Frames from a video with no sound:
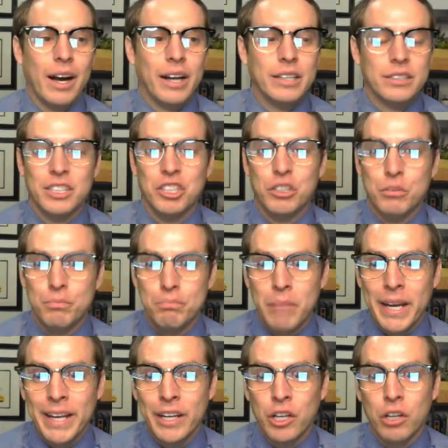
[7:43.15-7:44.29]
such as
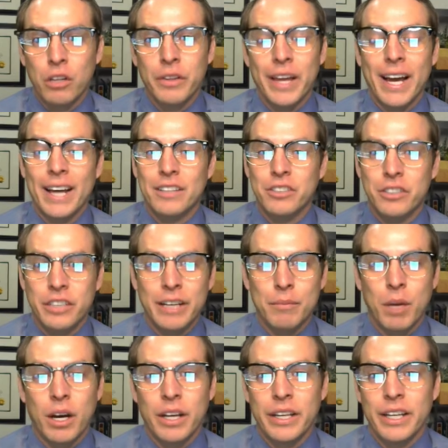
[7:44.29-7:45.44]
mail that has your name
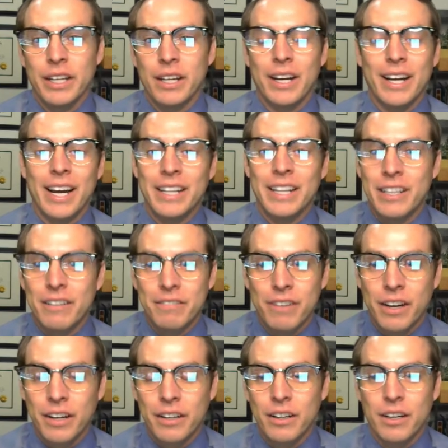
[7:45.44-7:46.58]
on it,
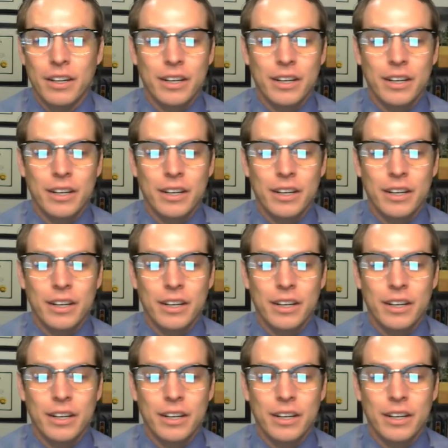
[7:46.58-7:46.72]
identifying,